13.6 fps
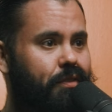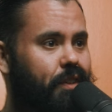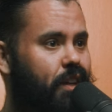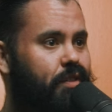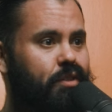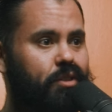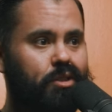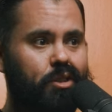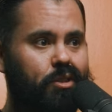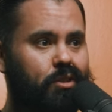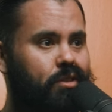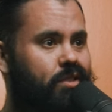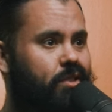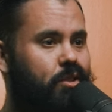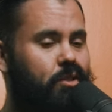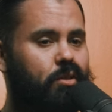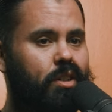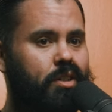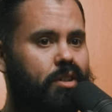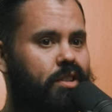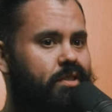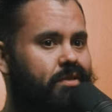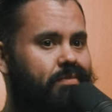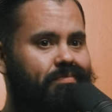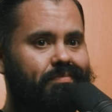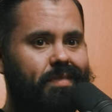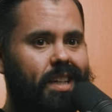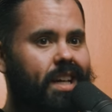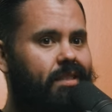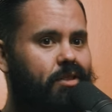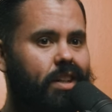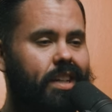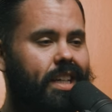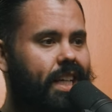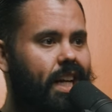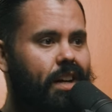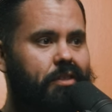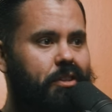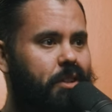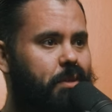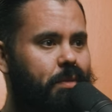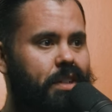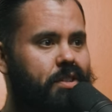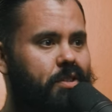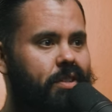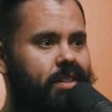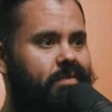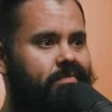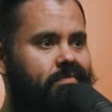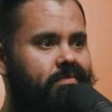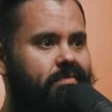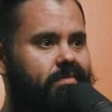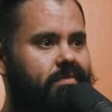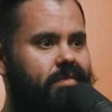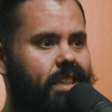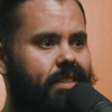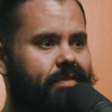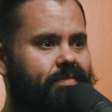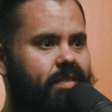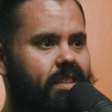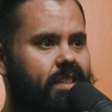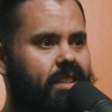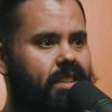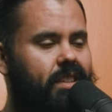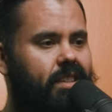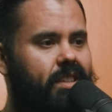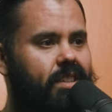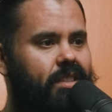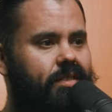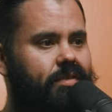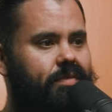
faithful dudes who are just, yeah, trying to get after it in ministry. Praise God, yeah. man. Well, I mean, they, I